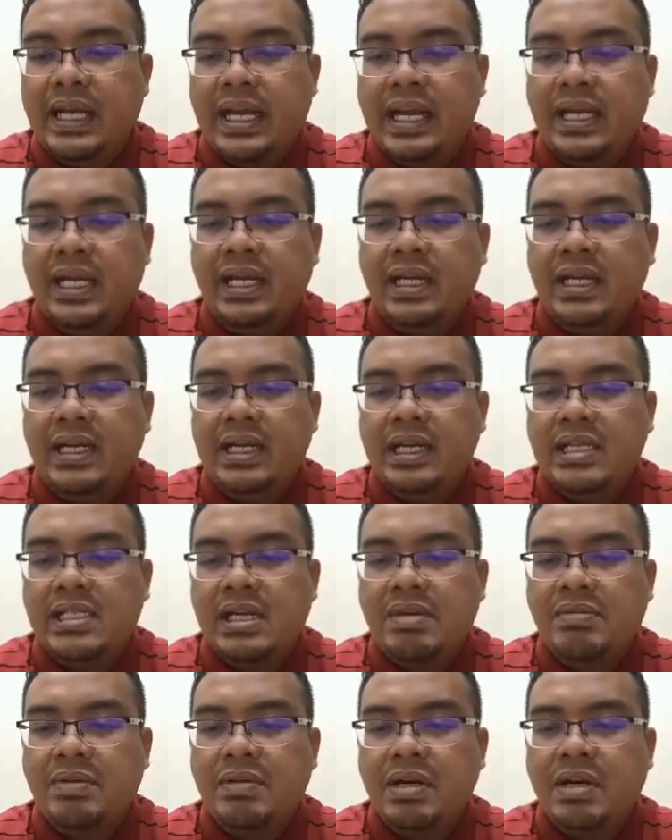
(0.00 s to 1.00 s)
Can, huh?
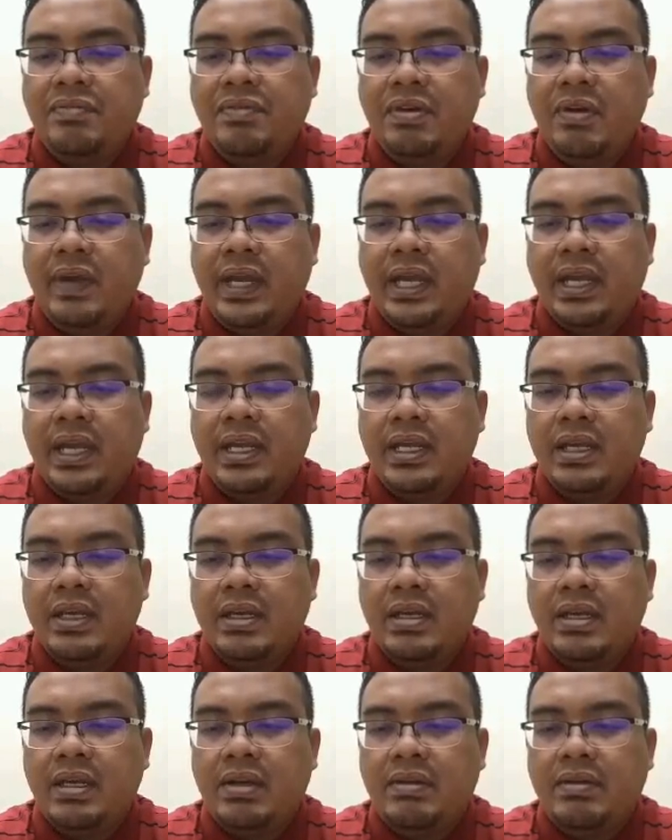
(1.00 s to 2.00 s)
Is everyone following?
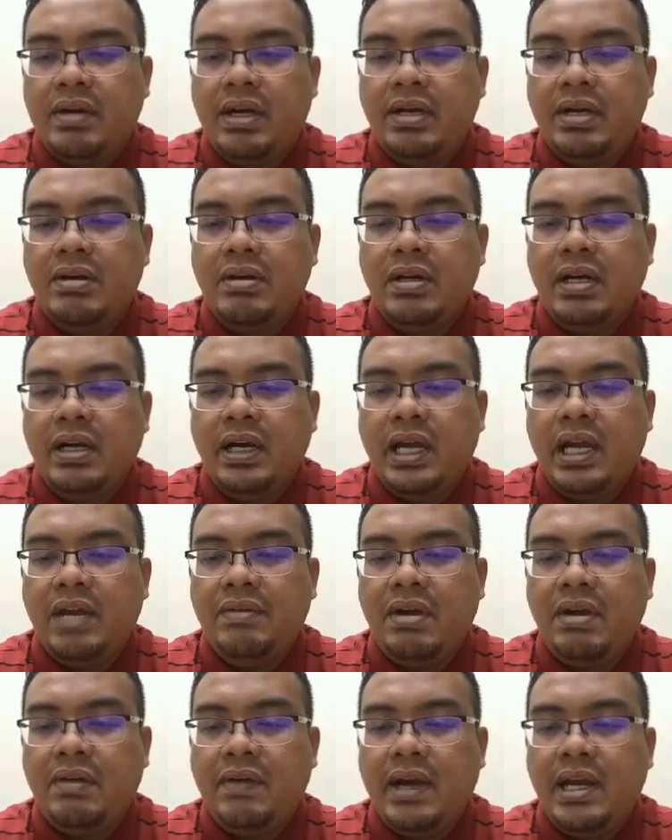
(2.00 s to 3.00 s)
Very good.
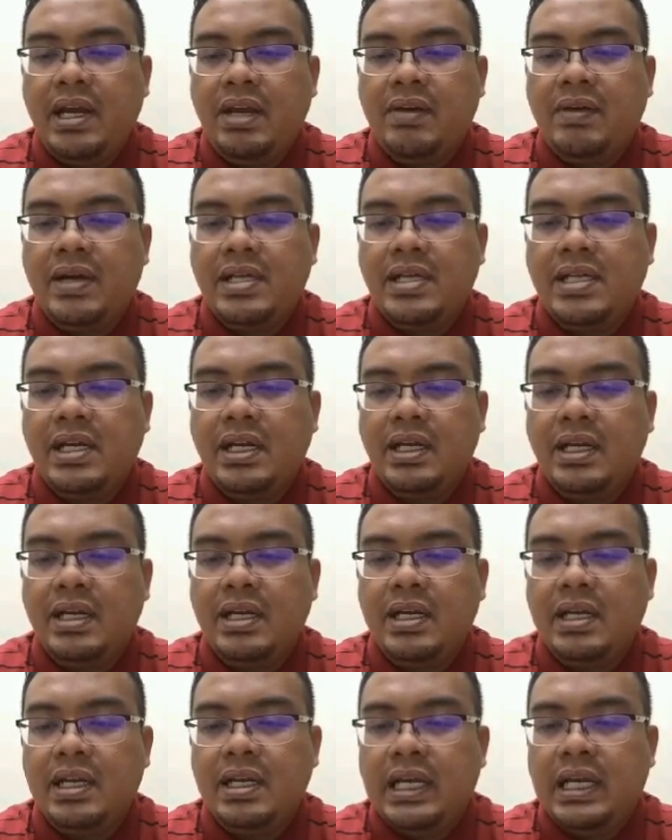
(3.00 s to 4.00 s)
Okay, if you have any
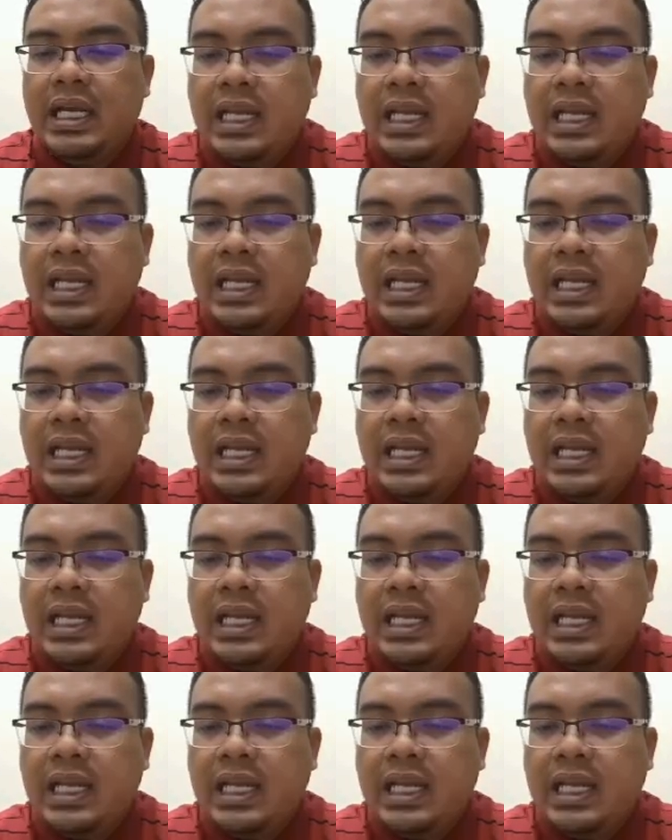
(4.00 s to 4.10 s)
question,